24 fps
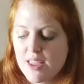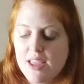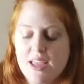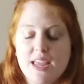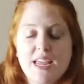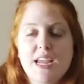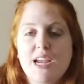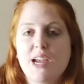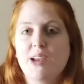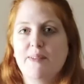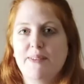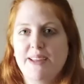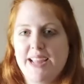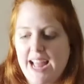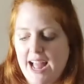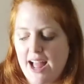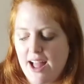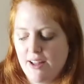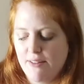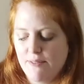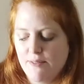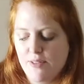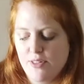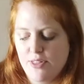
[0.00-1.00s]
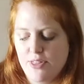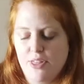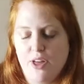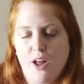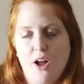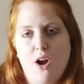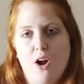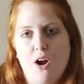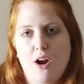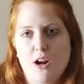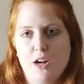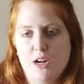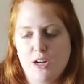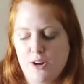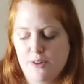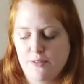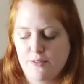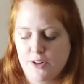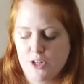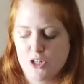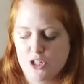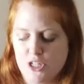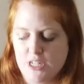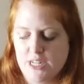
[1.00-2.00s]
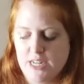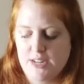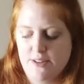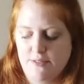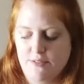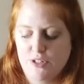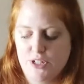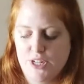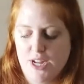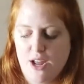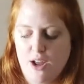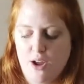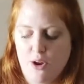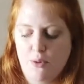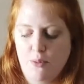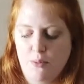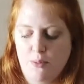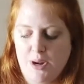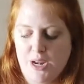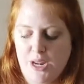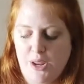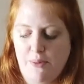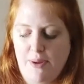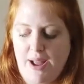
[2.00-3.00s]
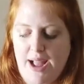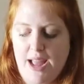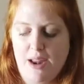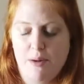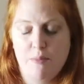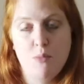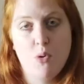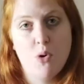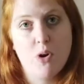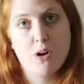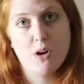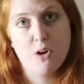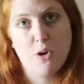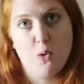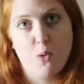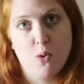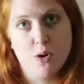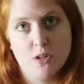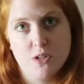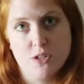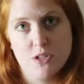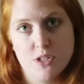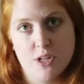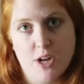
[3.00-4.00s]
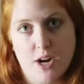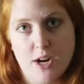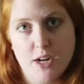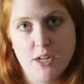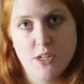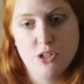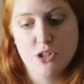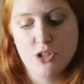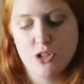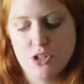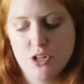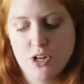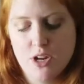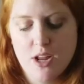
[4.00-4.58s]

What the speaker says: Here we have the harder version of dough when you add more cornstarch.